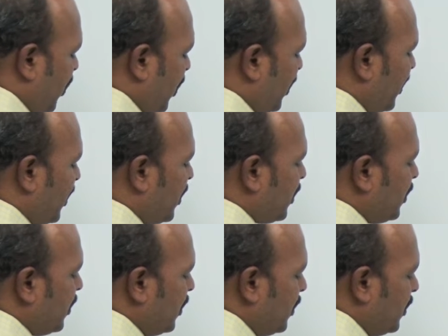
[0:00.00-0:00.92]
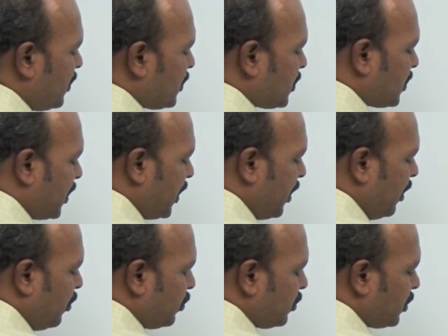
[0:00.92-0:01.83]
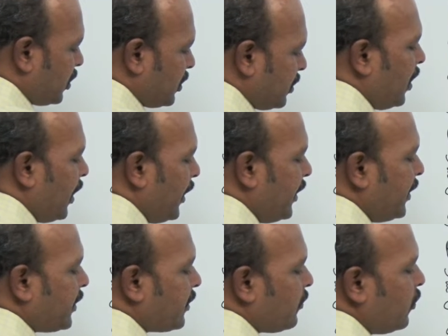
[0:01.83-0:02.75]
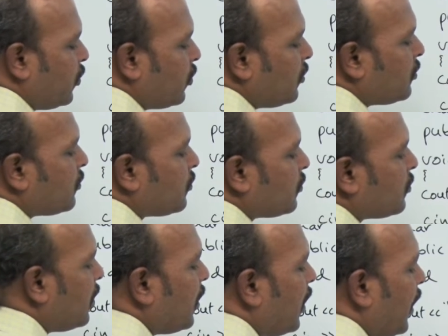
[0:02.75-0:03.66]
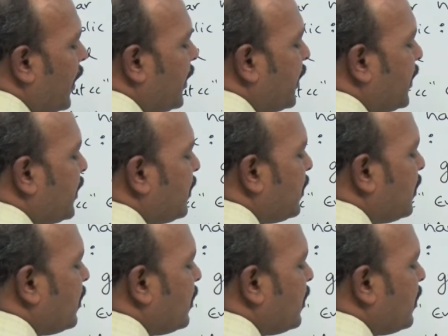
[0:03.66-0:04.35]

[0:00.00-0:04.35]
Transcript: Here see out ID equal to ID